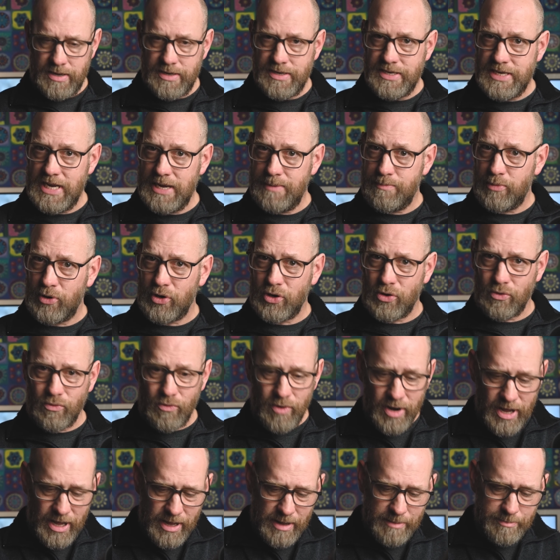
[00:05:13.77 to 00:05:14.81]
Deeper
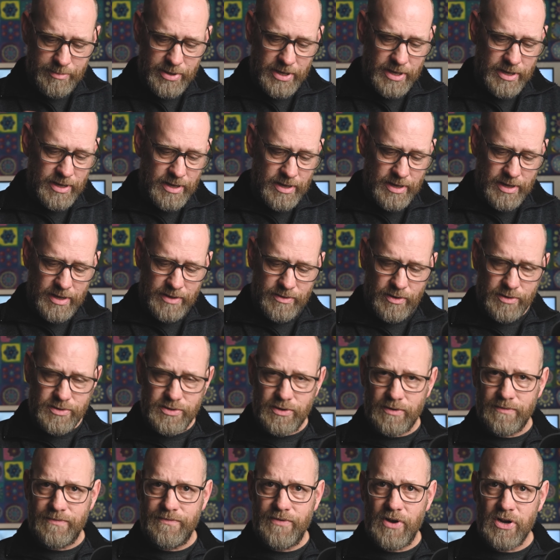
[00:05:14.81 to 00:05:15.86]
grip, those
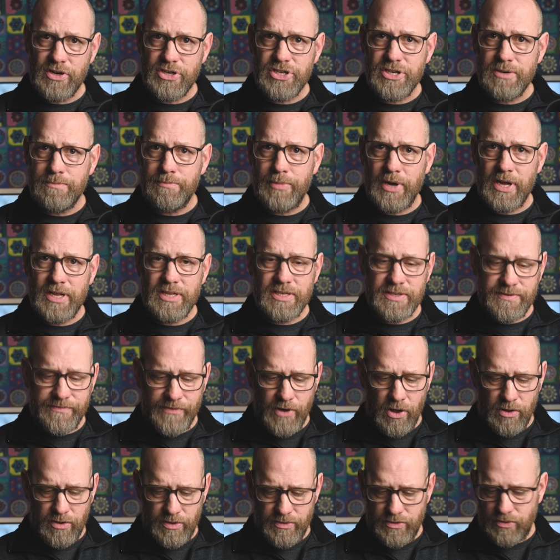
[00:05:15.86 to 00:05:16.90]
little function buttons
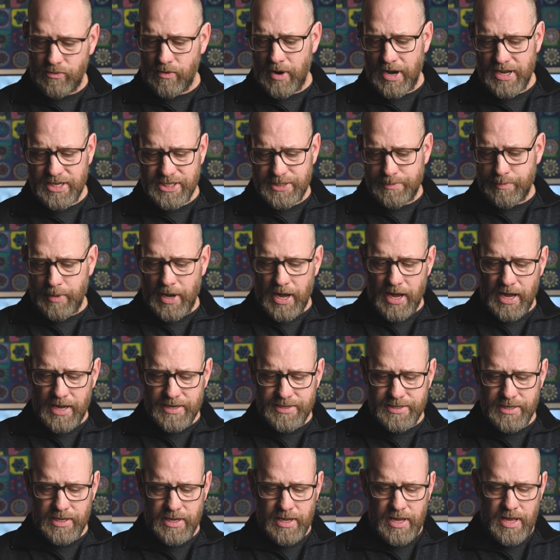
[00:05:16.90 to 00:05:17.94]
fall in the right
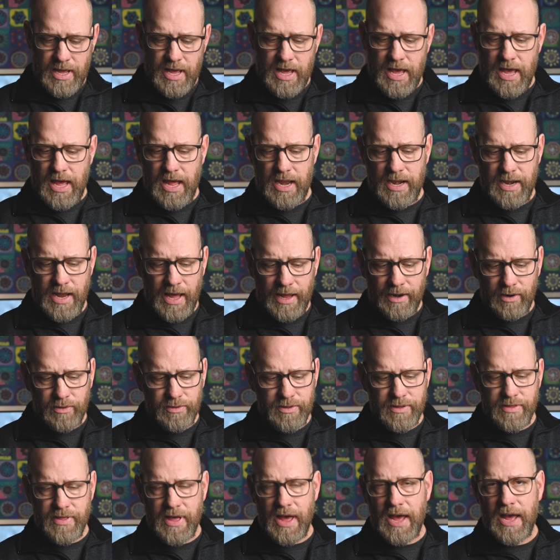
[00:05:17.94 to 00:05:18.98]
spot, and not
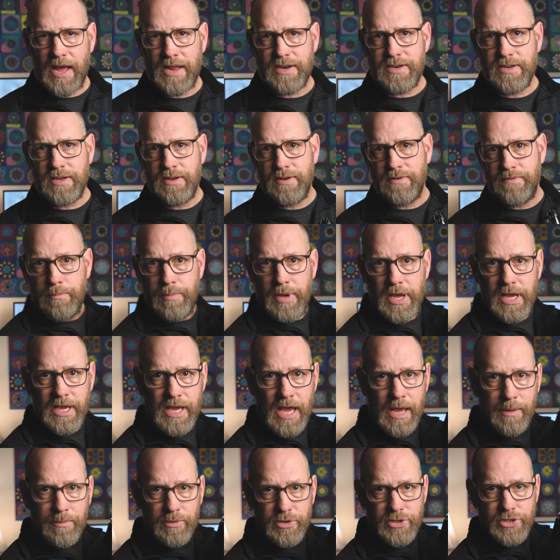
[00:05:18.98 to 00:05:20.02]
only that, being
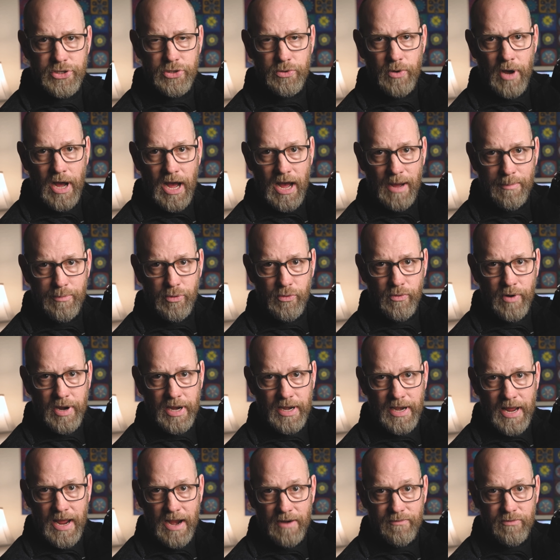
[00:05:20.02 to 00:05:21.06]
able to
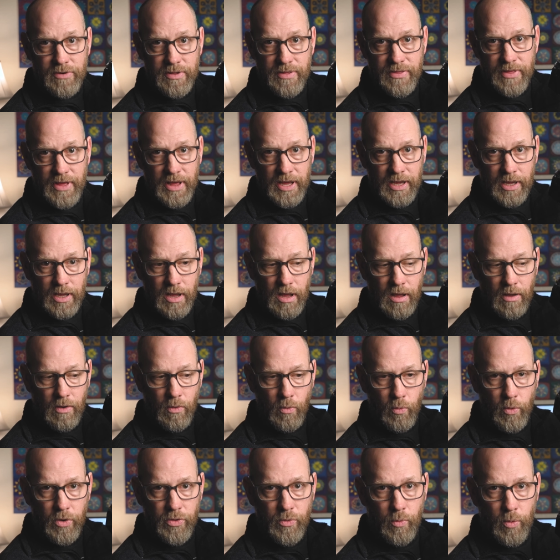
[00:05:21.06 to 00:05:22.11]
operate everything
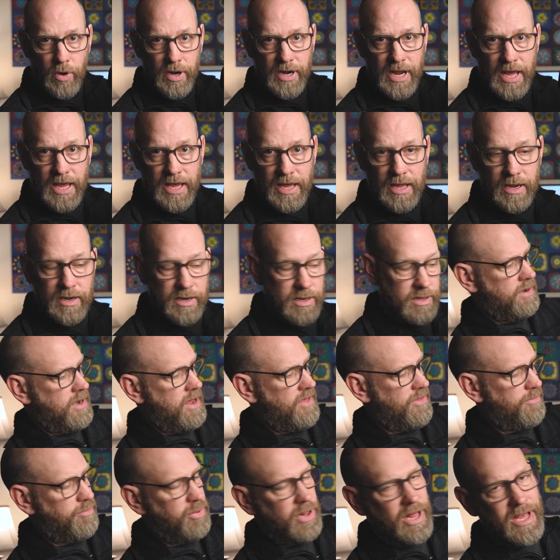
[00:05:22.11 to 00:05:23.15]
with one hand. Now
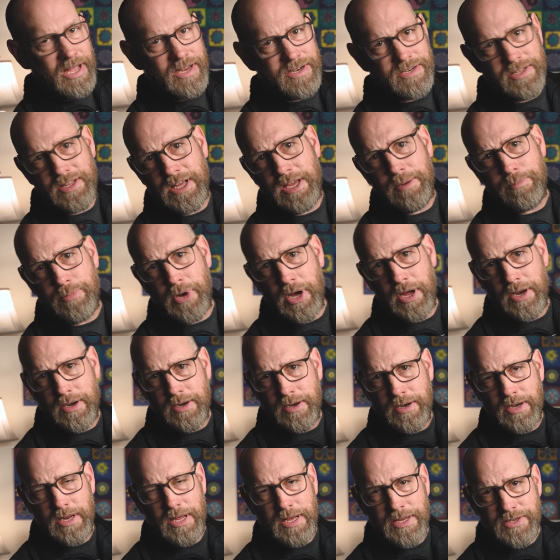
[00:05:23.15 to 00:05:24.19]
the play and delete
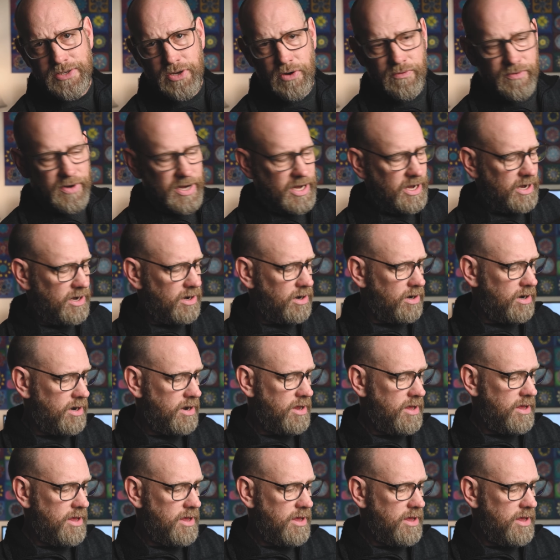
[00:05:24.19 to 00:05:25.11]
button is over here.